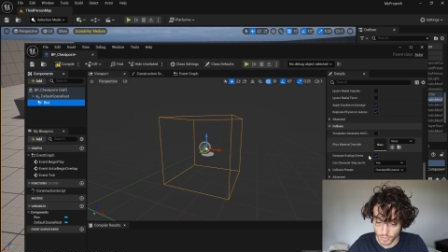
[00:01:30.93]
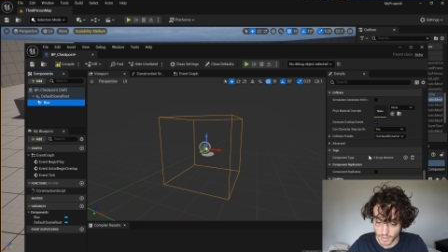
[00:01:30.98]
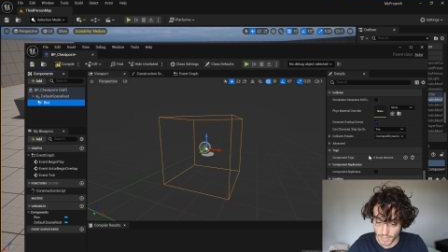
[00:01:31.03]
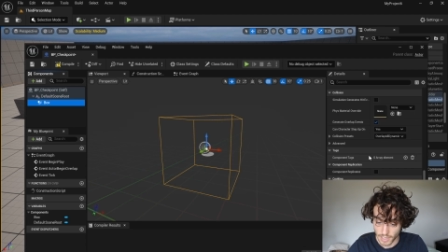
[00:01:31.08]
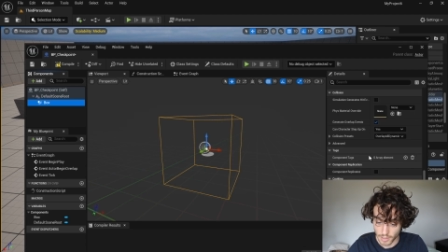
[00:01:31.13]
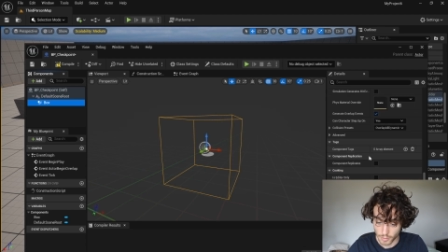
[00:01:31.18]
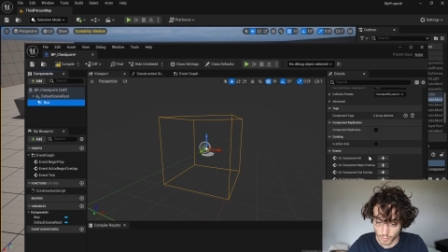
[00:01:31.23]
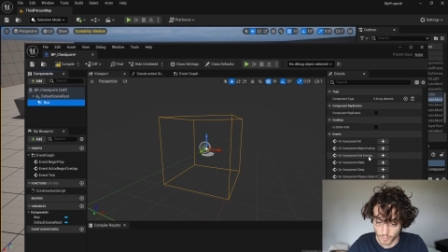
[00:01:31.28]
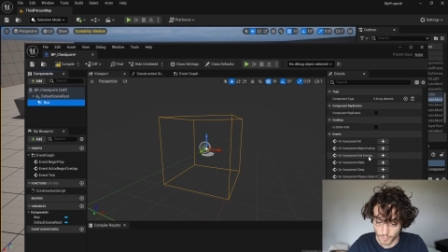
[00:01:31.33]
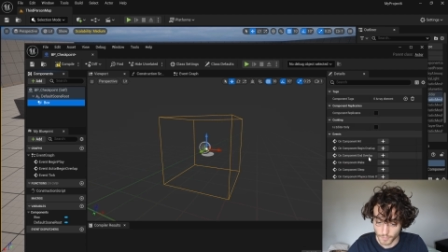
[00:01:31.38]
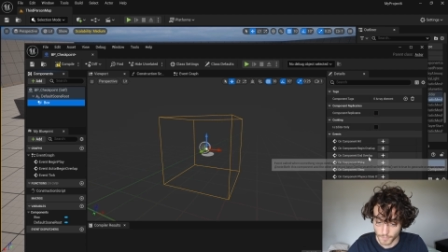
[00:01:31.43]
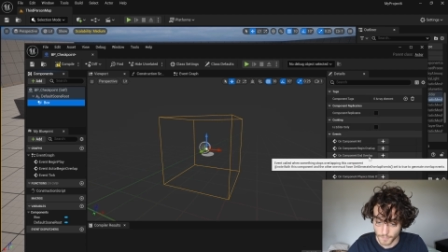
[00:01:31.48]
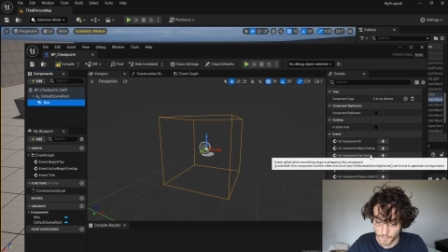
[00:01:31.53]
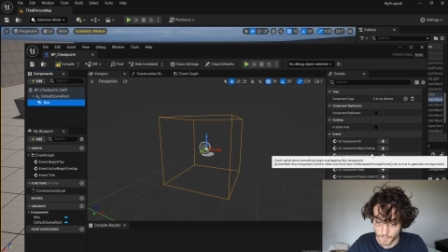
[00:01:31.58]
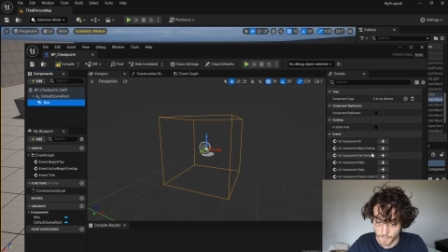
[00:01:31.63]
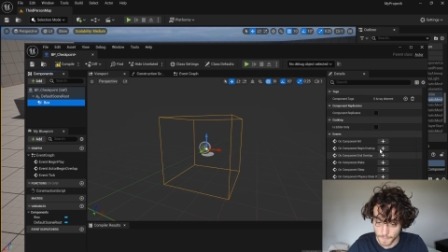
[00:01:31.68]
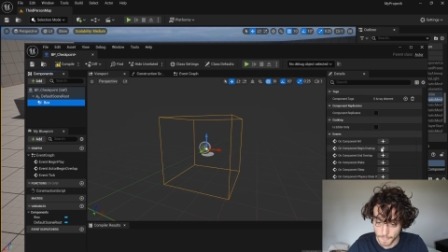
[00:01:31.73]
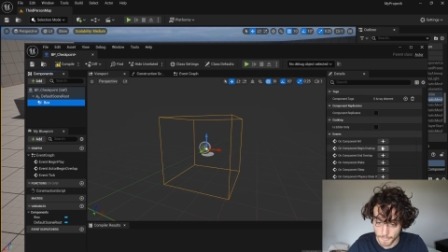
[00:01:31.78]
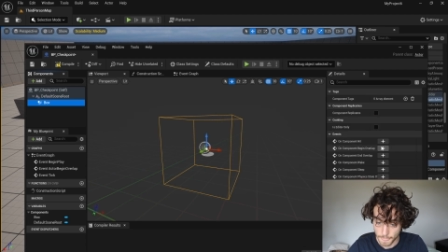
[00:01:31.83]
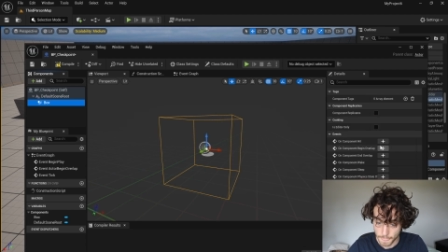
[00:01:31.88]
down
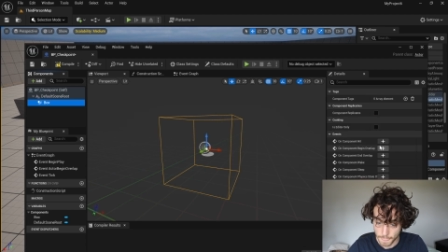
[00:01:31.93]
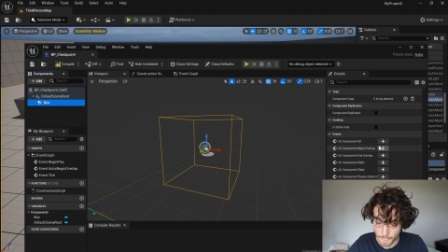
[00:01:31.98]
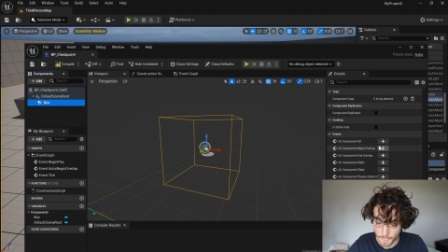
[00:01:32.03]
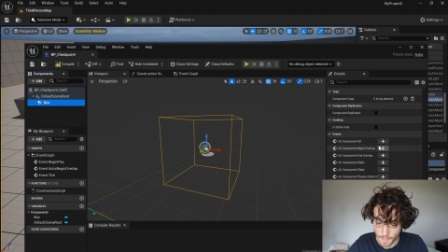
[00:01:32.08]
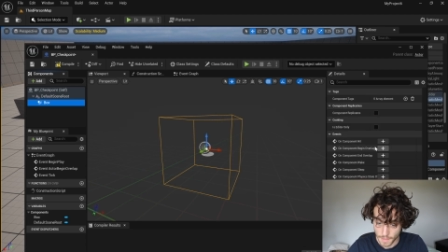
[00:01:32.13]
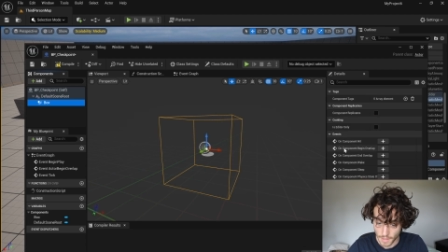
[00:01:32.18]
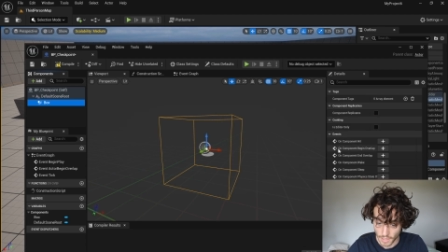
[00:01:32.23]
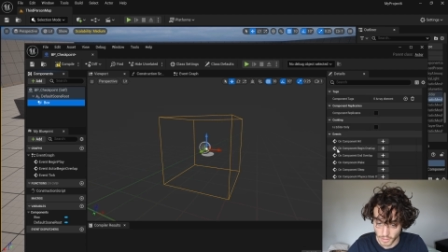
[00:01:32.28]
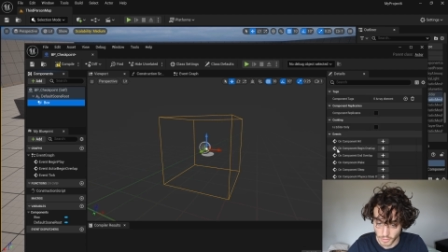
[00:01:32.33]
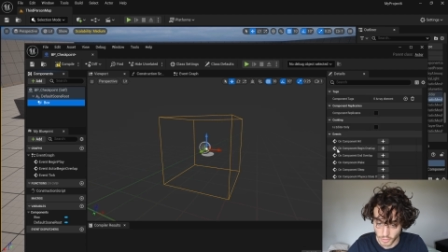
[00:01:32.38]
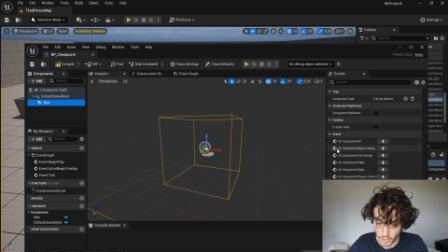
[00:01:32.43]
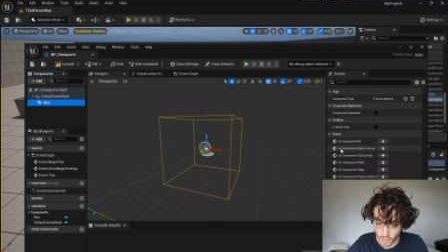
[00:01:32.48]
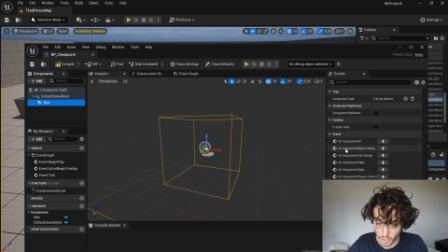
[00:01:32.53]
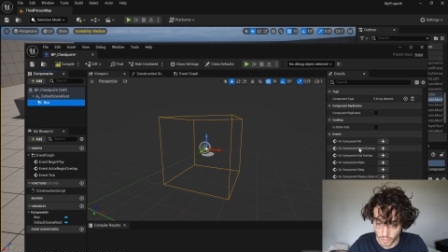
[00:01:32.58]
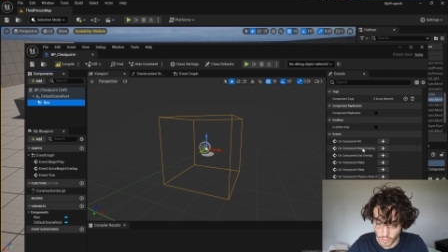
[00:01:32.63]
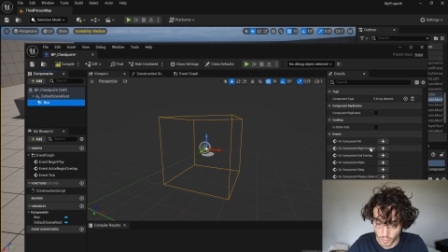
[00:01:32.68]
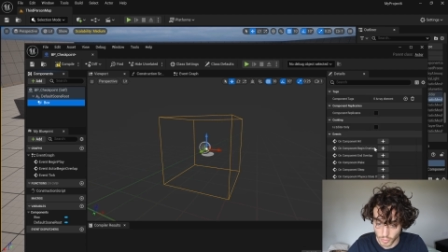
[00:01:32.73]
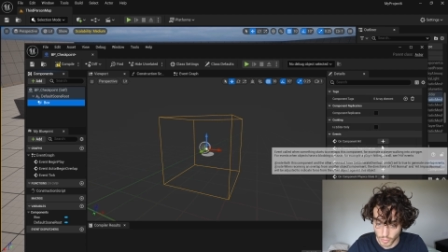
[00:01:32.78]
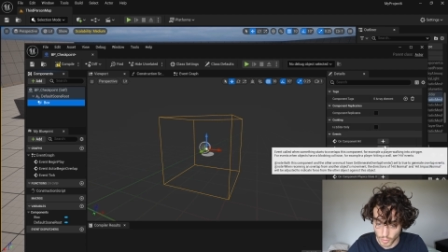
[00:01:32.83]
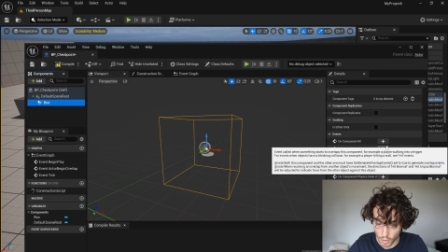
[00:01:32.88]
and
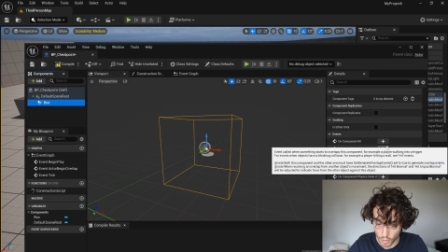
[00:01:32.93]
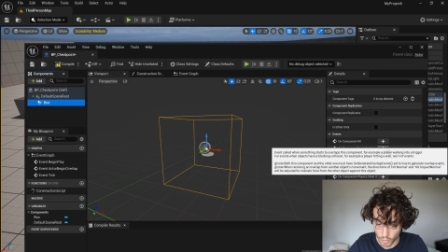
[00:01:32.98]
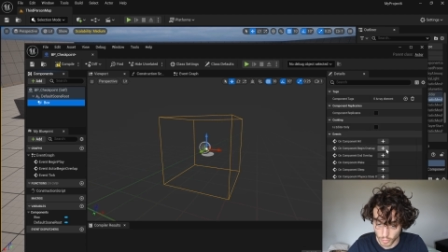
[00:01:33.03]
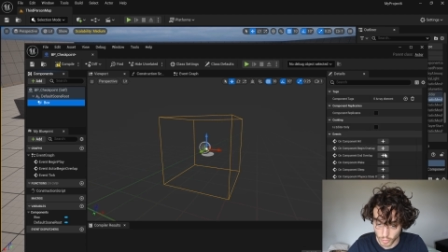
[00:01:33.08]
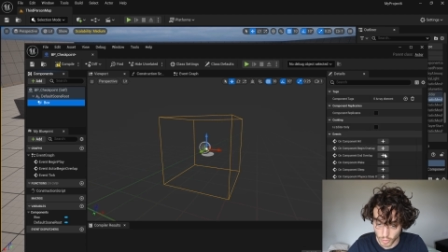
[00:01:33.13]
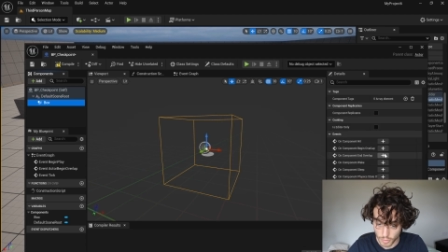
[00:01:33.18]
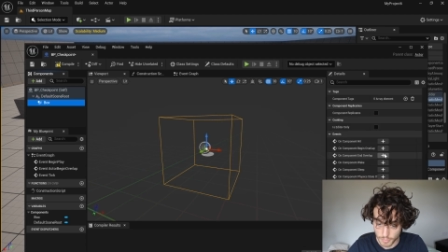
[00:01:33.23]
choose on